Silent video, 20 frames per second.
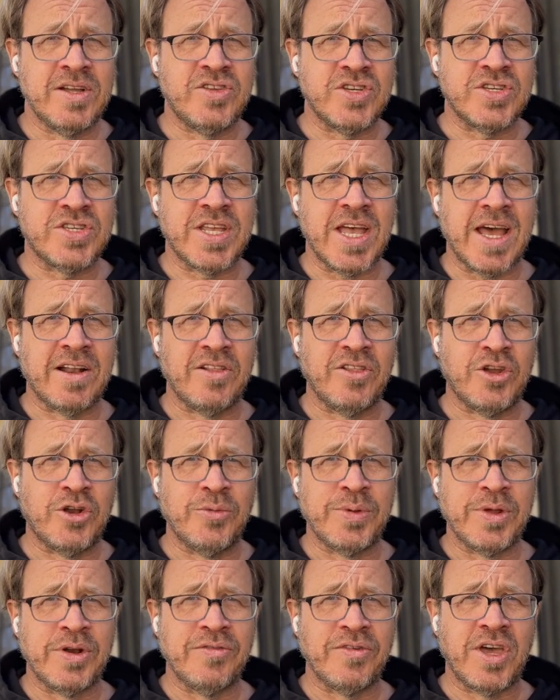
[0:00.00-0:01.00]
just add a
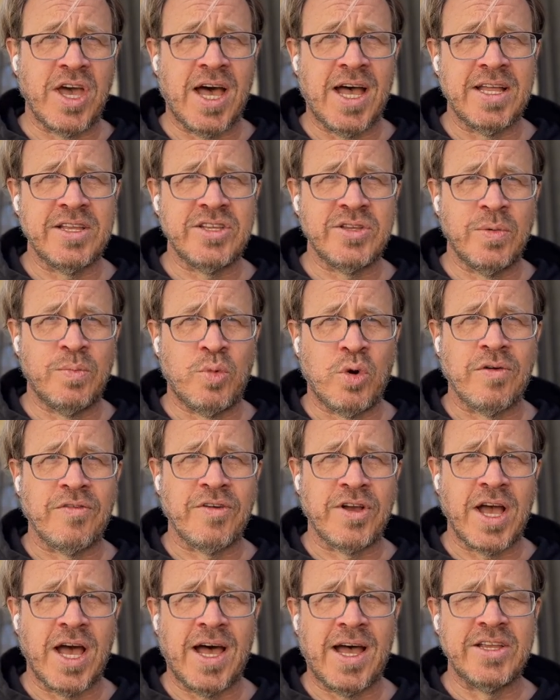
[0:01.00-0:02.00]
little bit of more of
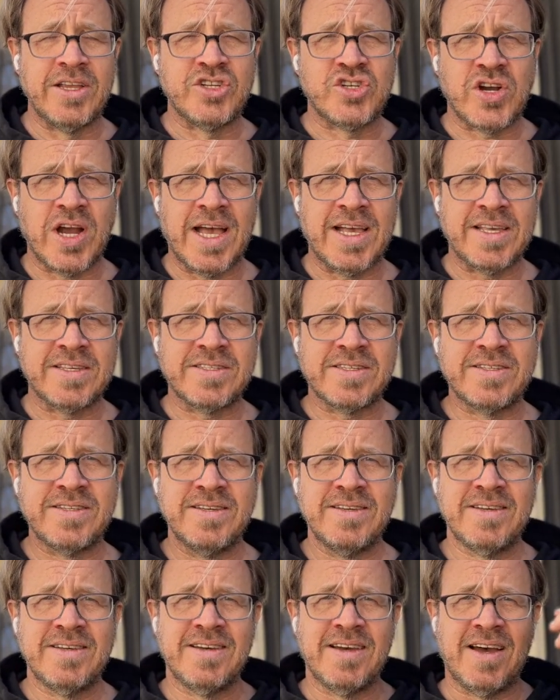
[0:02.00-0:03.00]
a contrast
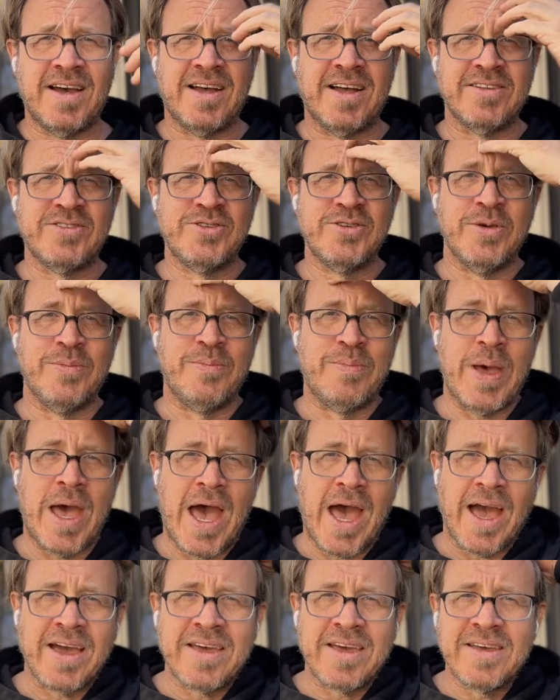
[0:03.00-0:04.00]
to the
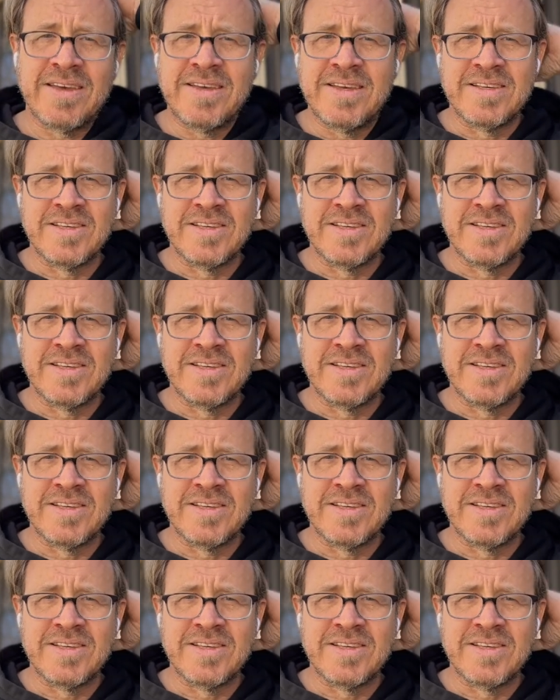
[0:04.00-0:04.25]
back.